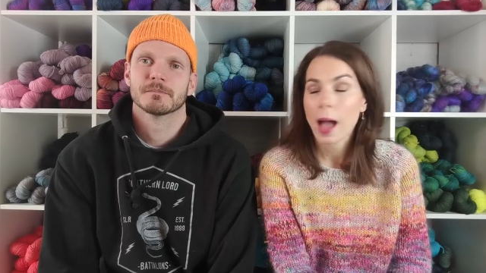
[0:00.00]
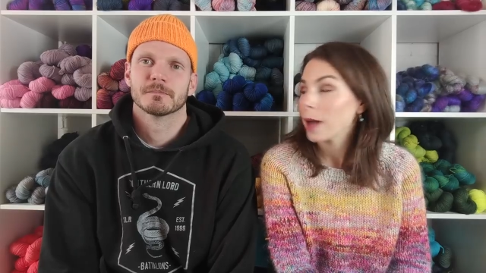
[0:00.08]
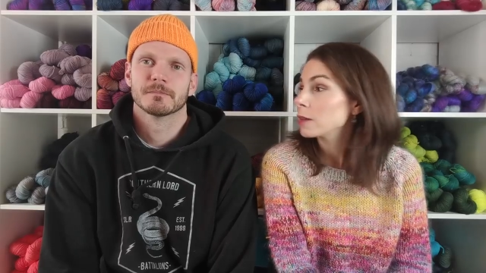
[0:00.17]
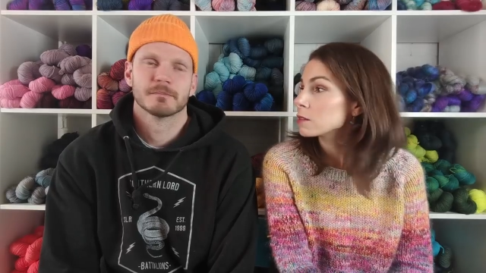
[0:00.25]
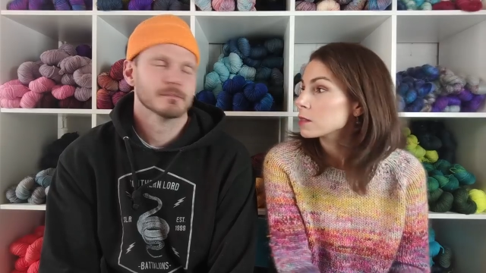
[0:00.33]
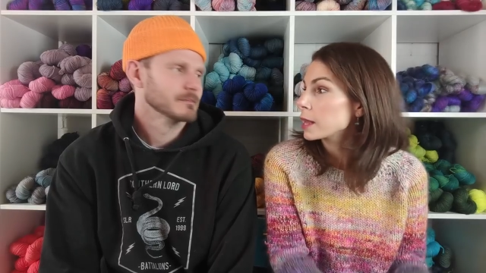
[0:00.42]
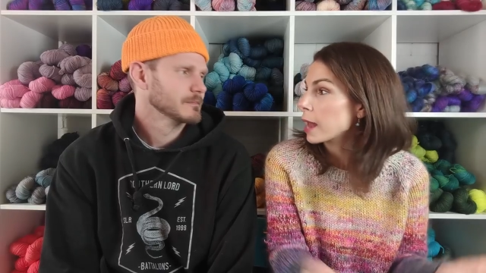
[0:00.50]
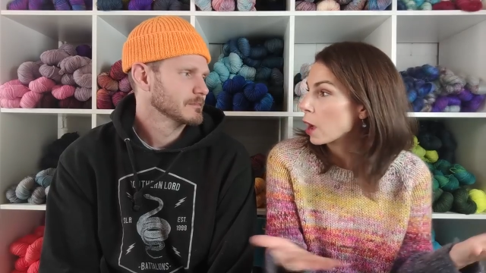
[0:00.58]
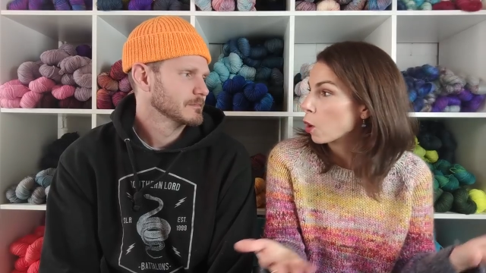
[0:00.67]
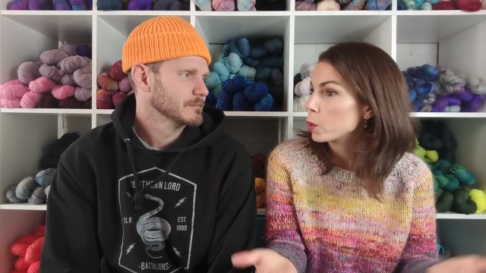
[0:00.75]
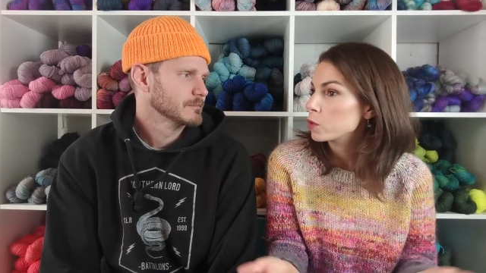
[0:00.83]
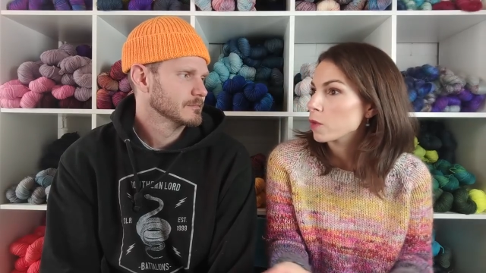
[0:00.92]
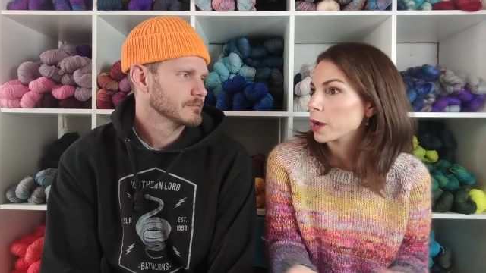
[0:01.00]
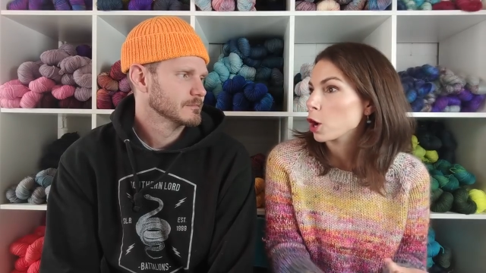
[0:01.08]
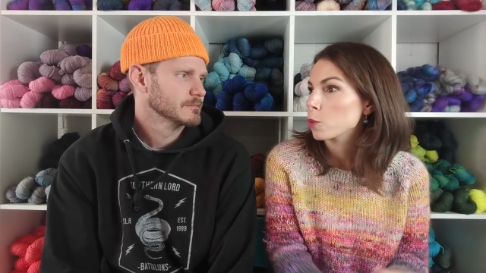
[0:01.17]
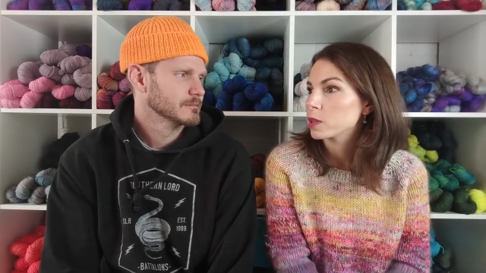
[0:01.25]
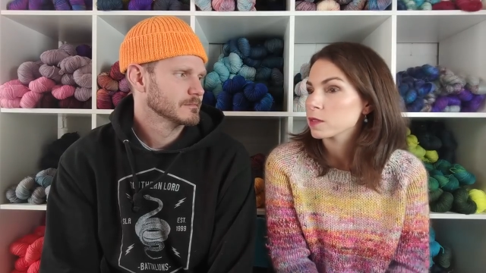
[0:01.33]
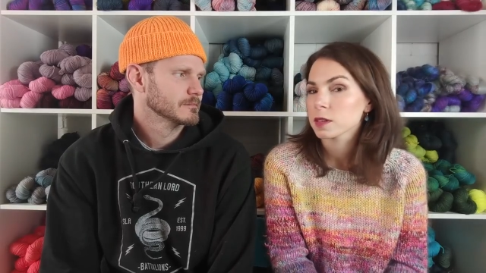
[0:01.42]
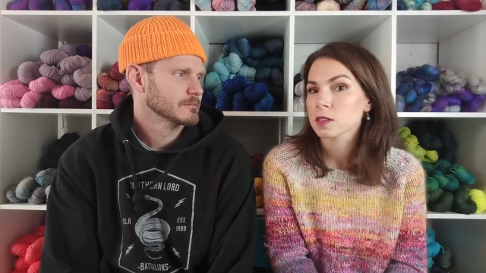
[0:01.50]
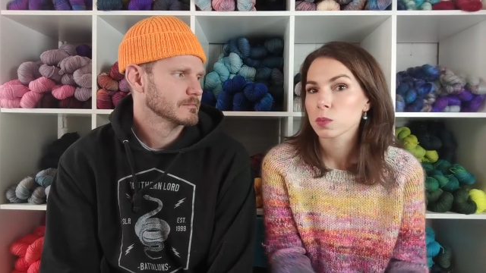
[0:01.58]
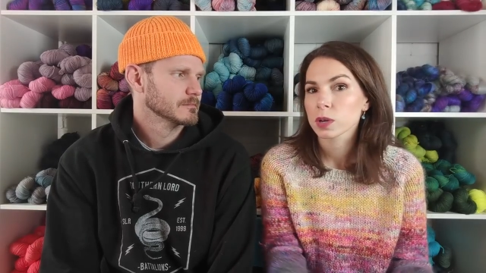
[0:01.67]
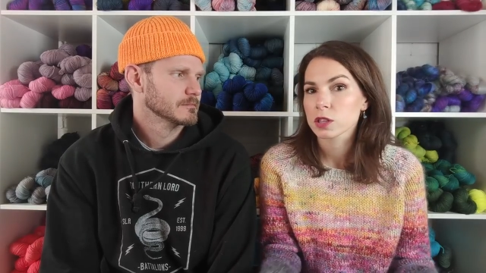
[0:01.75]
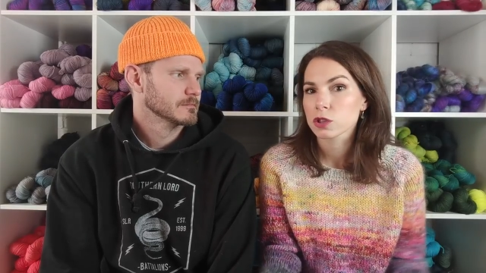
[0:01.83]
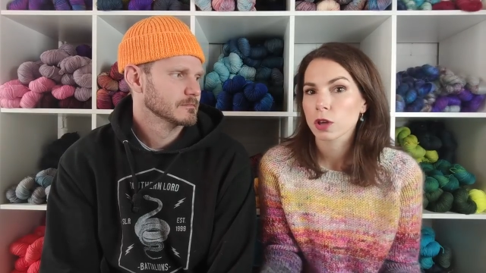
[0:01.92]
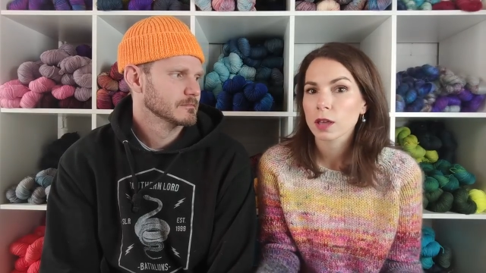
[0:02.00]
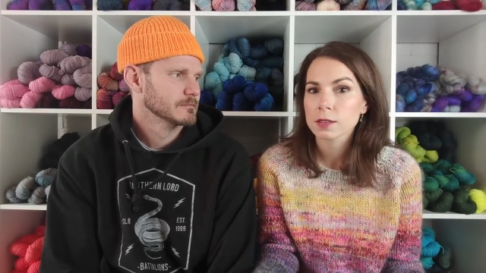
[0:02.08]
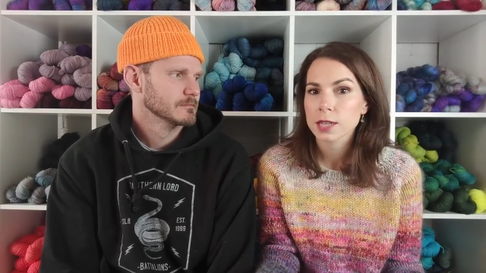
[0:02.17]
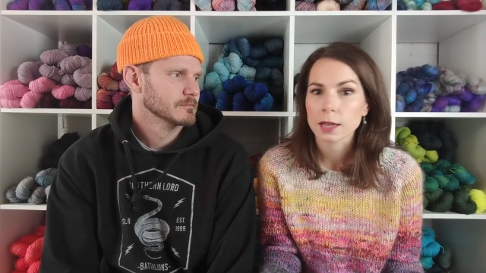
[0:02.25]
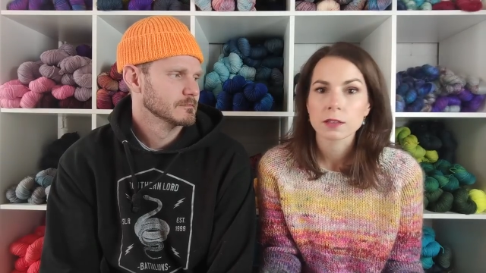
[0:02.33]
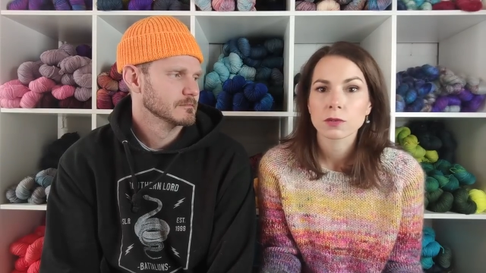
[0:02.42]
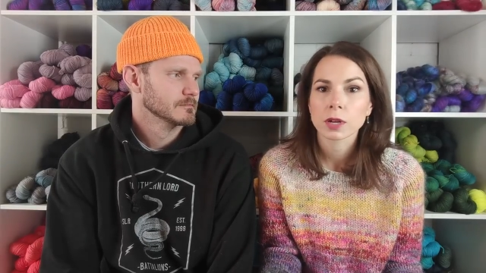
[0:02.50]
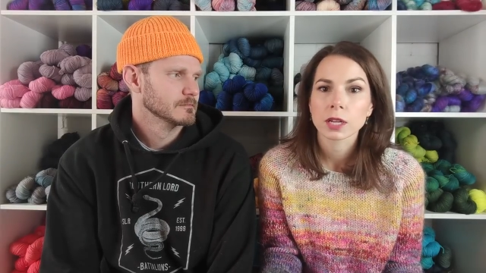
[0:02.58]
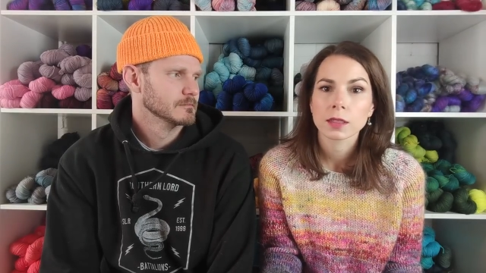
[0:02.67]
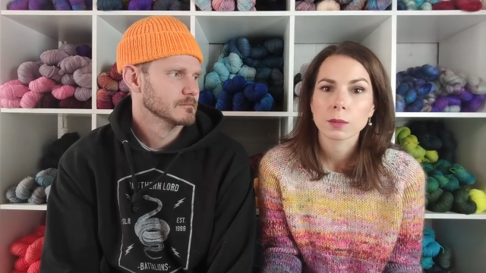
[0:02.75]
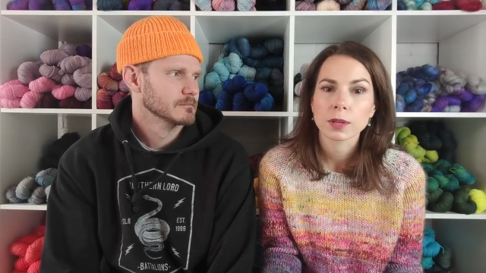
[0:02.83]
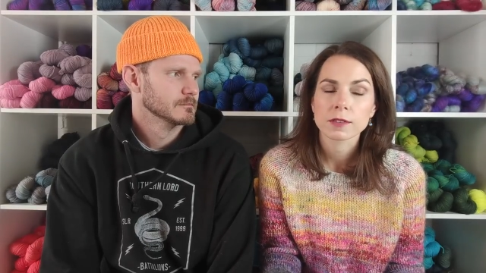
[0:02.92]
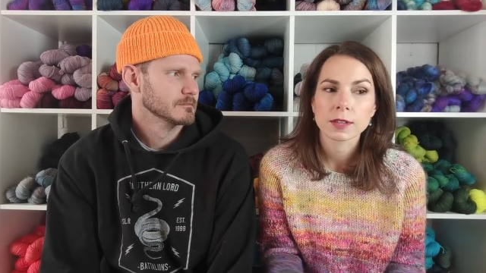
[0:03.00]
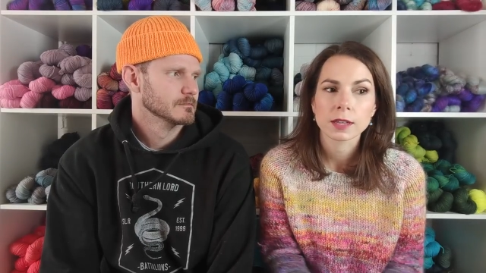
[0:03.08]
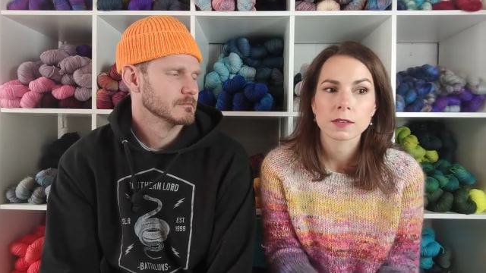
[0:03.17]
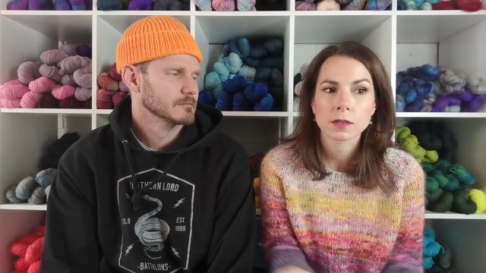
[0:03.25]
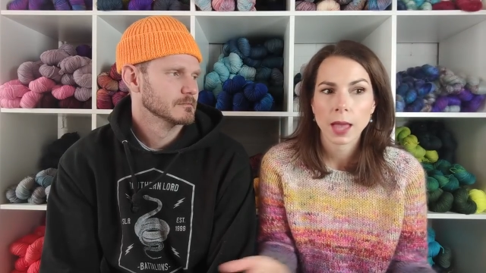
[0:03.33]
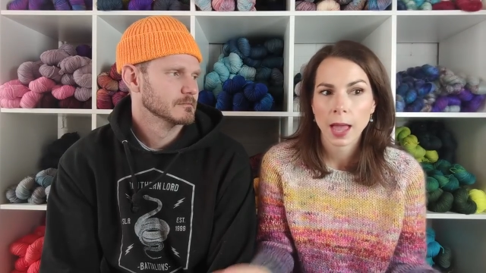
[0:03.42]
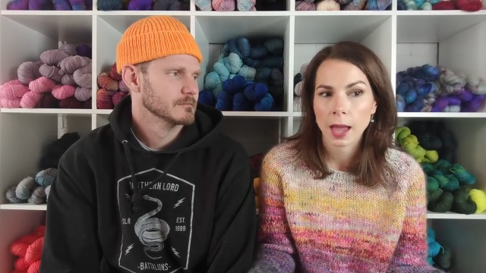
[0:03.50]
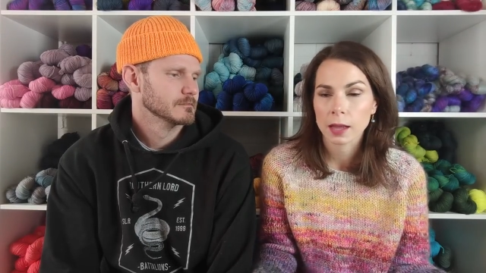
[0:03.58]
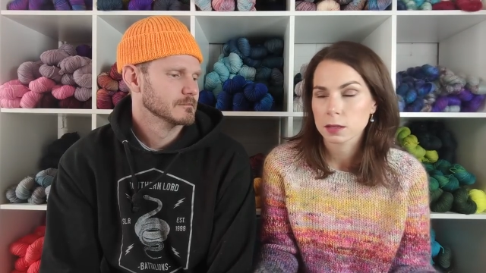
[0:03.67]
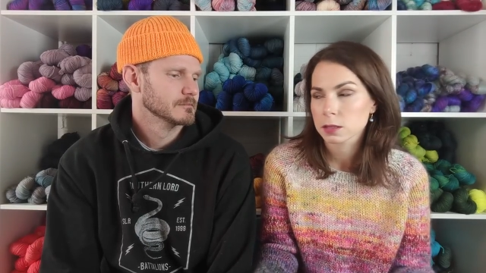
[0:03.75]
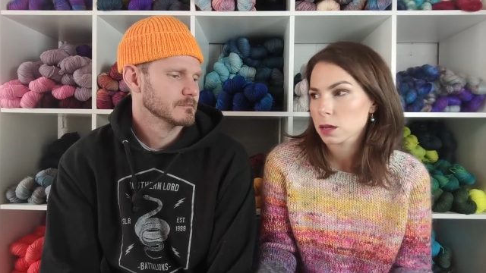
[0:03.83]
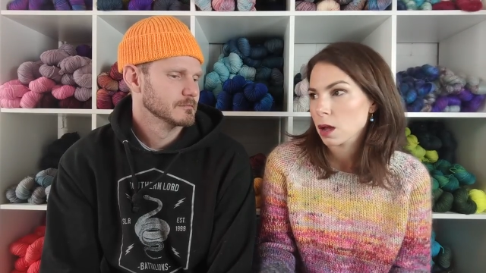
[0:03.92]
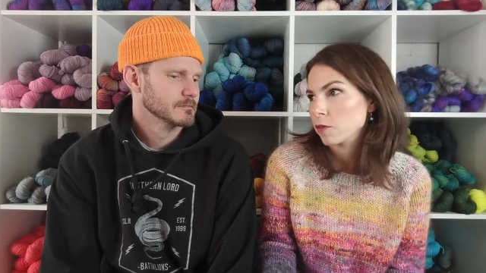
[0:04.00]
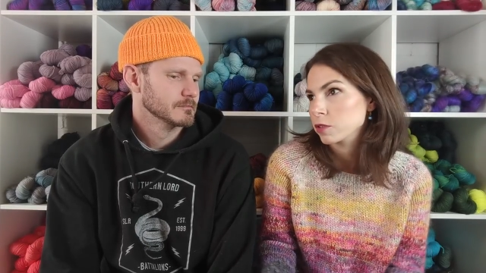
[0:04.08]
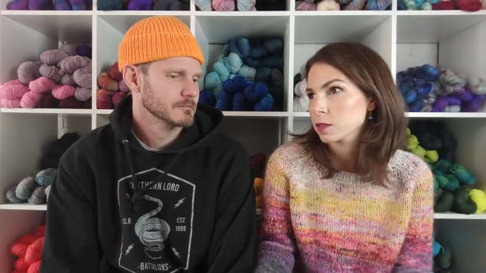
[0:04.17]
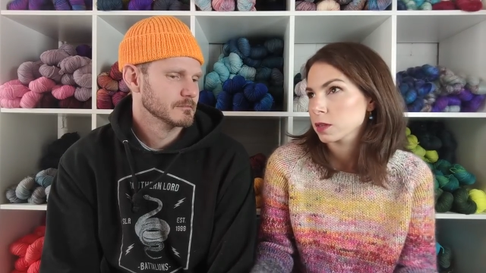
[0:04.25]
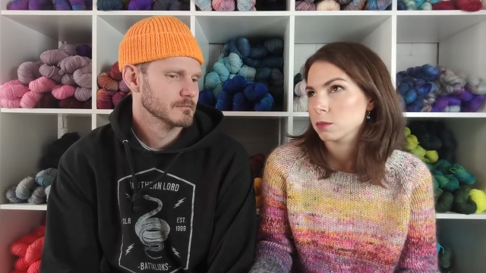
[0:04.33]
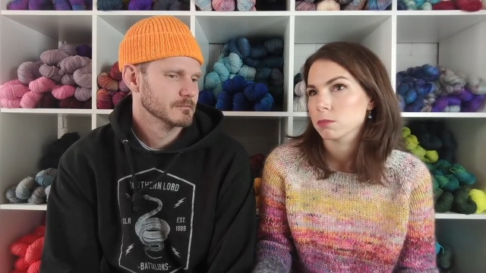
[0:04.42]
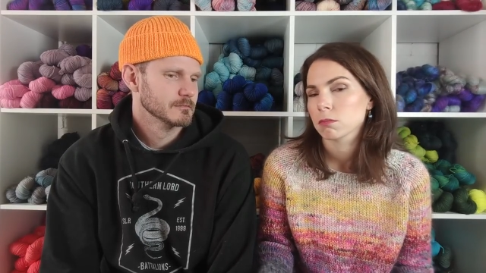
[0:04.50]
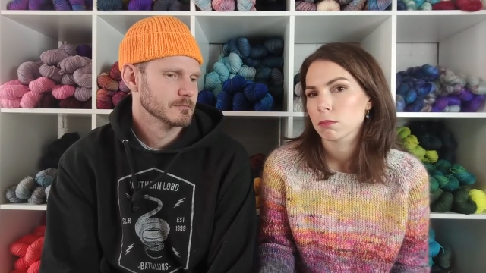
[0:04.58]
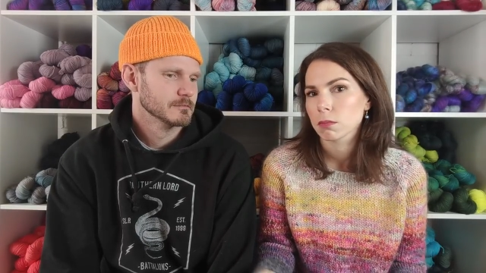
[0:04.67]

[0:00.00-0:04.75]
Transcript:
Speaker 1: us and how we run our business, where it's just us running the business and obviously